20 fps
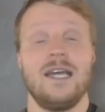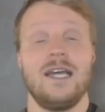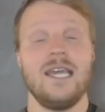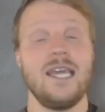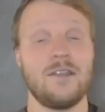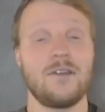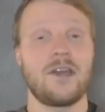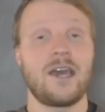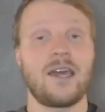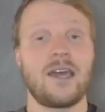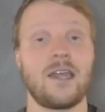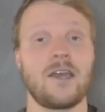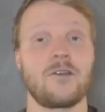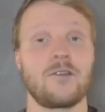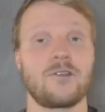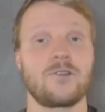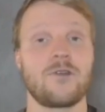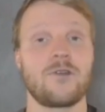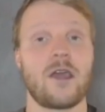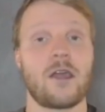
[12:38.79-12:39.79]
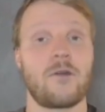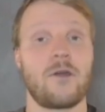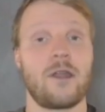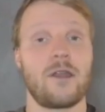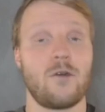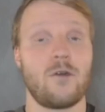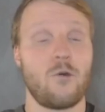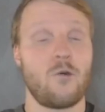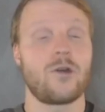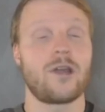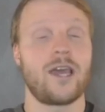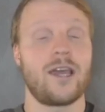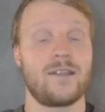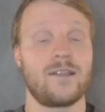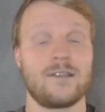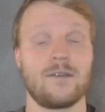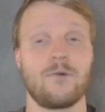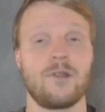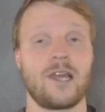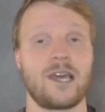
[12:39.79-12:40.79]
get a good striker in or get
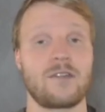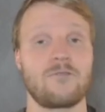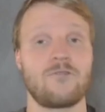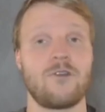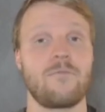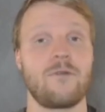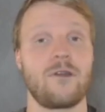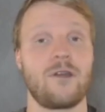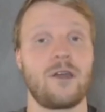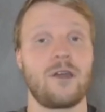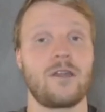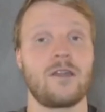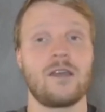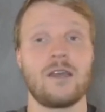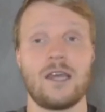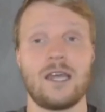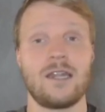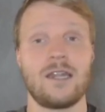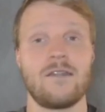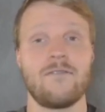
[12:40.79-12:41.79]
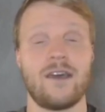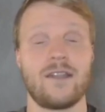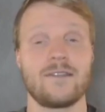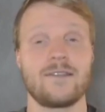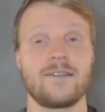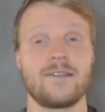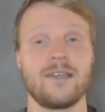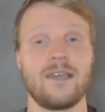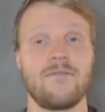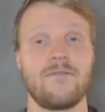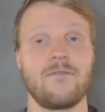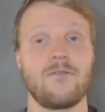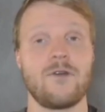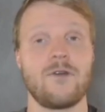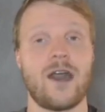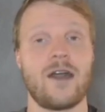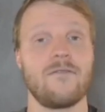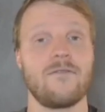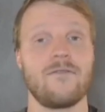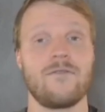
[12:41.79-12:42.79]
someone like Trippier in defense if you
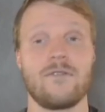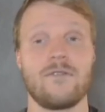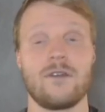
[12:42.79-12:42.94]
have